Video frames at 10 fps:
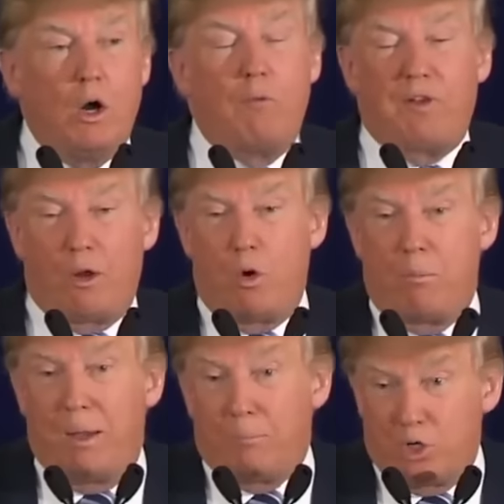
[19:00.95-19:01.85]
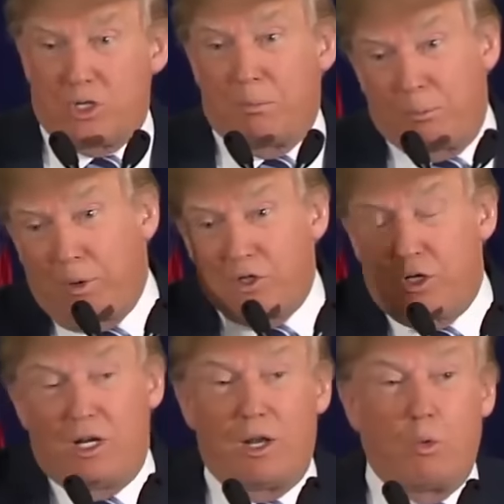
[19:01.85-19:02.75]
Hopefully, buy them because I'll be
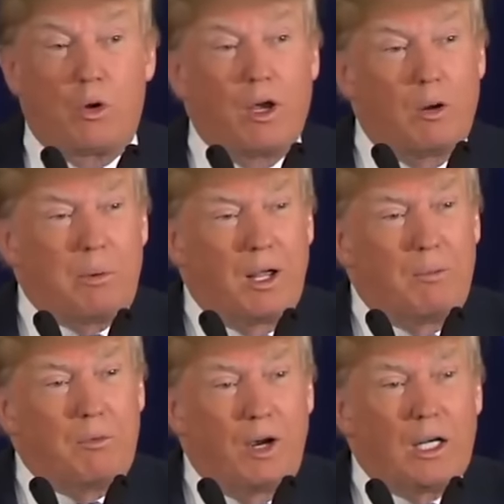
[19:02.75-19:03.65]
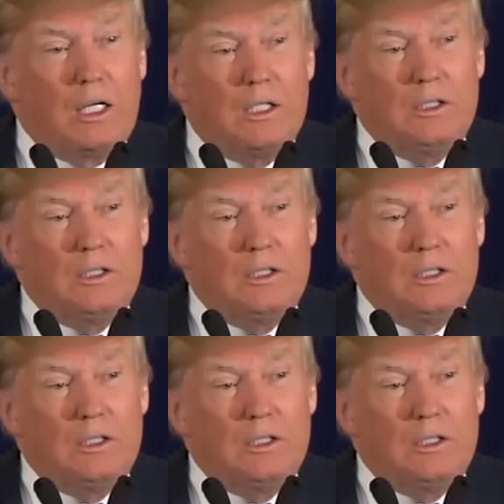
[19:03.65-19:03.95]
president. I won't care about them, right?